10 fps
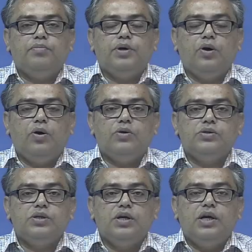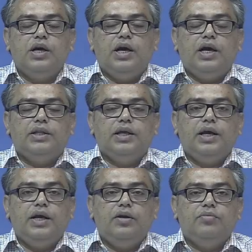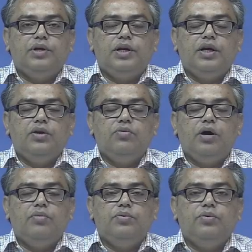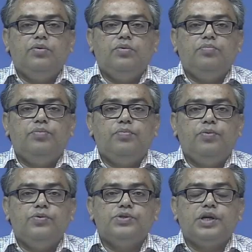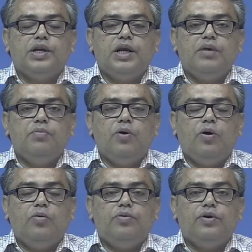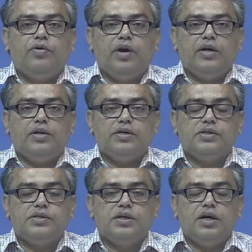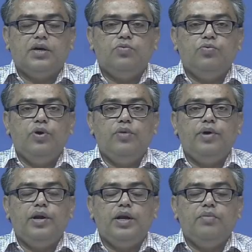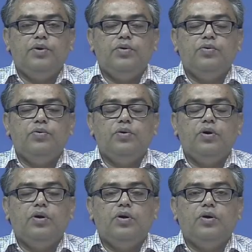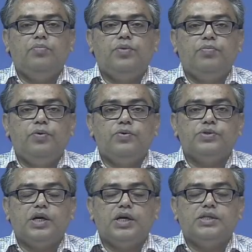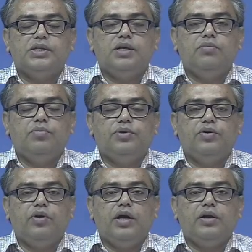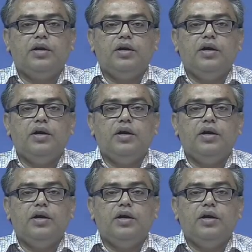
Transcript: because at the end of the day you have to propose the name of a directors and whoever name you uh, propose as the name of the director